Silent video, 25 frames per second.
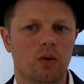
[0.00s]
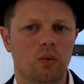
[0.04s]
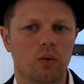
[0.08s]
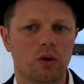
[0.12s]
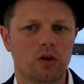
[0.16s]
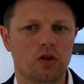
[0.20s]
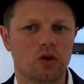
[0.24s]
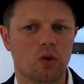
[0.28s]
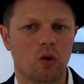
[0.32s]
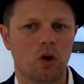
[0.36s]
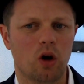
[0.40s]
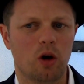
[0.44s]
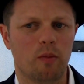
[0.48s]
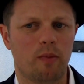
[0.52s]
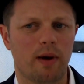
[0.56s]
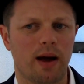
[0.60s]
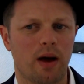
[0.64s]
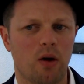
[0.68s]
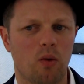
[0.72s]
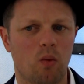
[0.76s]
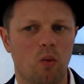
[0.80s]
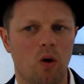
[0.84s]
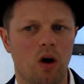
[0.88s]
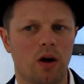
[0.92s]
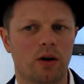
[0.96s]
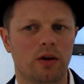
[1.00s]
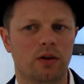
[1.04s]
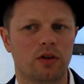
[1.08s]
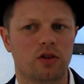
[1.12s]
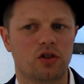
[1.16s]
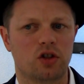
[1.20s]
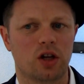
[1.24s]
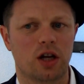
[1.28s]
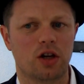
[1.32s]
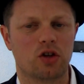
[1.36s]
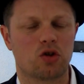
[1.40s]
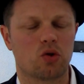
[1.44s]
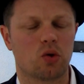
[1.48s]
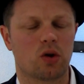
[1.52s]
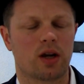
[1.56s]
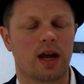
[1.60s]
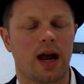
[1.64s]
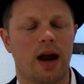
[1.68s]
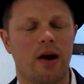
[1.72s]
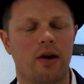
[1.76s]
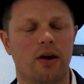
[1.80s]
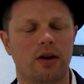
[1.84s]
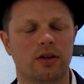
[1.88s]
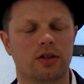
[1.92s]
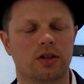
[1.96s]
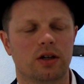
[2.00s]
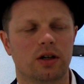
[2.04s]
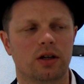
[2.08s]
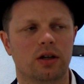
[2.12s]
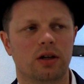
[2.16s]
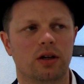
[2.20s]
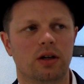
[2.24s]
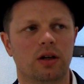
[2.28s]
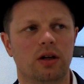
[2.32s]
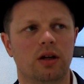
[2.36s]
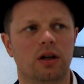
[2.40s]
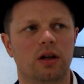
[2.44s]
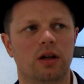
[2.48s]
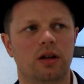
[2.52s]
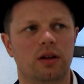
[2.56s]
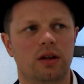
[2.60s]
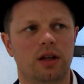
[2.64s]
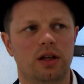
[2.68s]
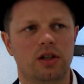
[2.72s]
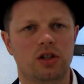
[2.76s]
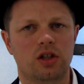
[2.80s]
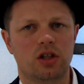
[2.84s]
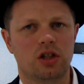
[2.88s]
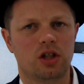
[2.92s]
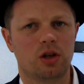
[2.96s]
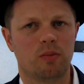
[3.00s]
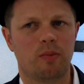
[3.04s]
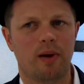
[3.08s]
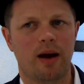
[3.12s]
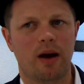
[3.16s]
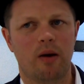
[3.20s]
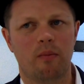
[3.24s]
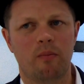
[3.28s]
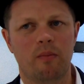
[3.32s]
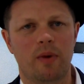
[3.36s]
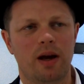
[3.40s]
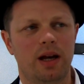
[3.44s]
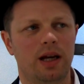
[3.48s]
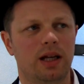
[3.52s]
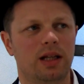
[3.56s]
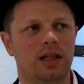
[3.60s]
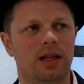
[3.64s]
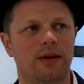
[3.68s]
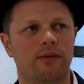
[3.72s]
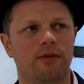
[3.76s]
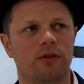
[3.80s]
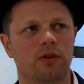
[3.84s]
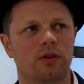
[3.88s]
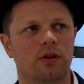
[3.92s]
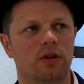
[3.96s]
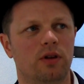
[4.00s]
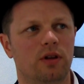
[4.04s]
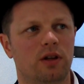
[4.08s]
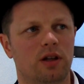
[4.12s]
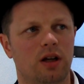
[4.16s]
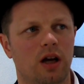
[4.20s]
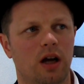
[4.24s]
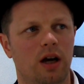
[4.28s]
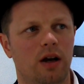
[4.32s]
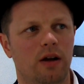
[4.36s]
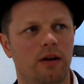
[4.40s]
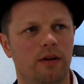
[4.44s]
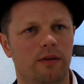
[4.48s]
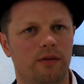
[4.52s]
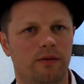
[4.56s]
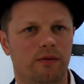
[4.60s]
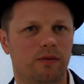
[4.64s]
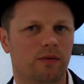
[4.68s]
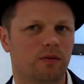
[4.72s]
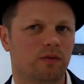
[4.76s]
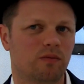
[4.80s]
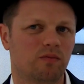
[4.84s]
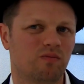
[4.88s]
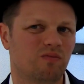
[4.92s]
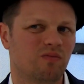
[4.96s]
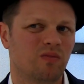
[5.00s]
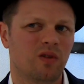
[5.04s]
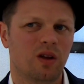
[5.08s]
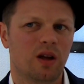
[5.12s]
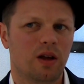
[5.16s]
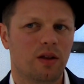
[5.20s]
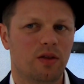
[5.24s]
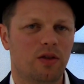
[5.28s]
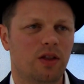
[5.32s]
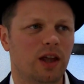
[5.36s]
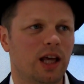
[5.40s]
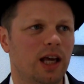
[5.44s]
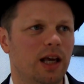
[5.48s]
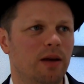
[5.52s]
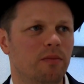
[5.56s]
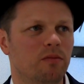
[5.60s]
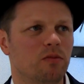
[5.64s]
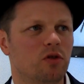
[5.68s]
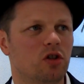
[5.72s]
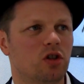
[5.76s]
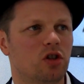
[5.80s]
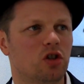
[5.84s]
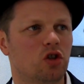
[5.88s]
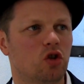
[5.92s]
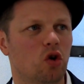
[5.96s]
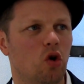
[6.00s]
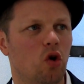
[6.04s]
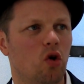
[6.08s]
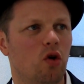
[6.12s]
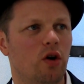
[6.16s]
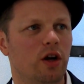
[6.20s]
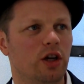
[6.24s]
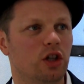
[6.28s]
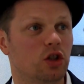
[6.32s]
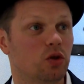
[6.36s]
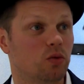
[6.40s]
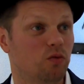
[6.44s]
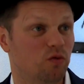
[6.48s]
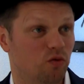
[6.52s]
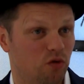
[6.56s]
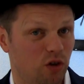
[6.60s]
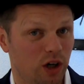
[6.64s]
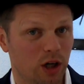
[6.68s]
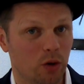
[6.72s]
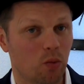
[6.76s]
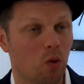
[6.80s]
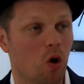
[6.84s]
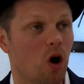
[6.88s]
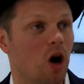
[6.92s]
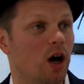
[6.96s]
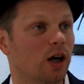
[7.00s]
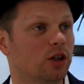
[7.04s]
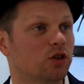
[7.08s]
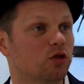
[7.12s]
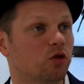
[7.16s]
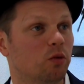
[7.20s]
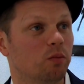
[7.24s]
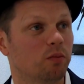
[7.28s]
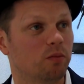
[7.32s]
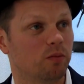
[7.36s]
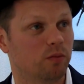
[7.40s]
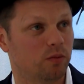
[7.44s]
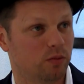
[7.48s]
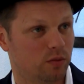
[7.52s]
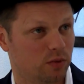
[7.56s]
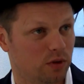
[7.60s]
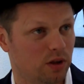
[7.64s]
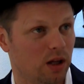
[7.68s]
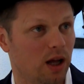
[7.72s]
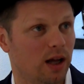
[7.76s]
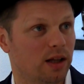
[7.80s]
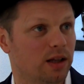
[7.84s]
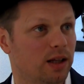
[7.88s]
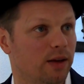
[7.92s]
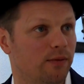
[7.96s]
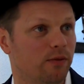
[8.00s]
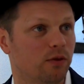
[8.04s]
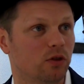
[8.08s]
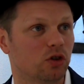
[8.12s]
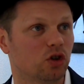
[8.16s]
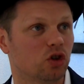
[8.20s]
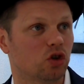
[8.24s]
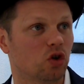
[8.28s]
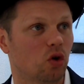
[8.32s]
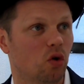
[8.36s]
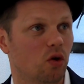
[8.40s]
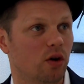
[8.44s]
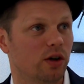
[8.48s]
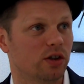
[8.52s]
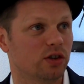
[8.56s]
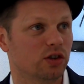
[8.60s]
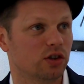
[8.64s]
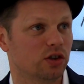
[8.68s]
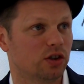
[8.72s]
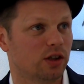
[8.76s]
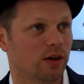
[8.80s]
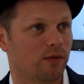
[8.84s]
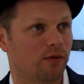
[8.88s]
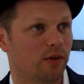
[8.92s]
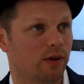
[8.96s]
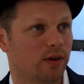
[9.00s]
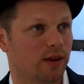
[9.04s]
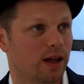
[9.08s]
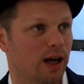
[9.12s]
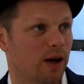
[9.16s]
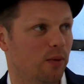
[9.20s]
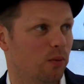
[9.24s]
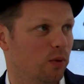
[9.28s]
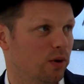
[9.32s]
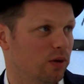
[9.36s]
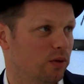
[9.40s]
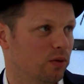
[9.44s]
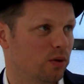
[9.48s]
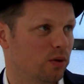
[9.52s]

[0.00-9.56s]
was all about one central character. This is about many different kind of themes, stories, reworks from like different stories and stuff like that